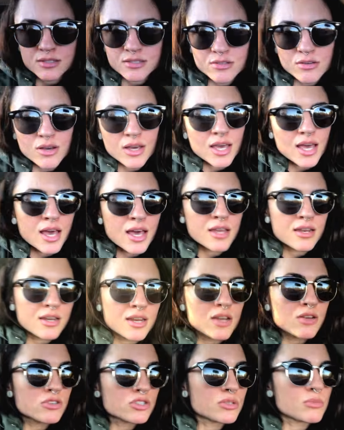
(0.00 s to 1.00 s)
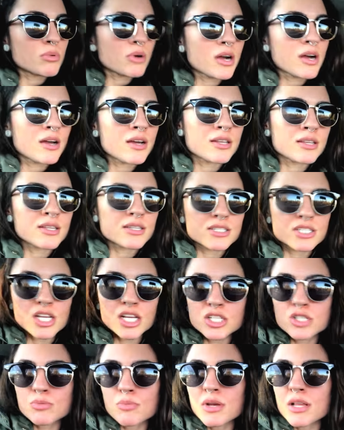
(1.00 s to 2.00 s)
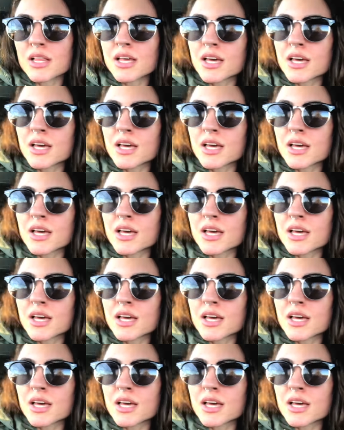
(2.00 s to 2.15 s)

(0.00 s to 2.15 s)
so I had an energy bar and changed my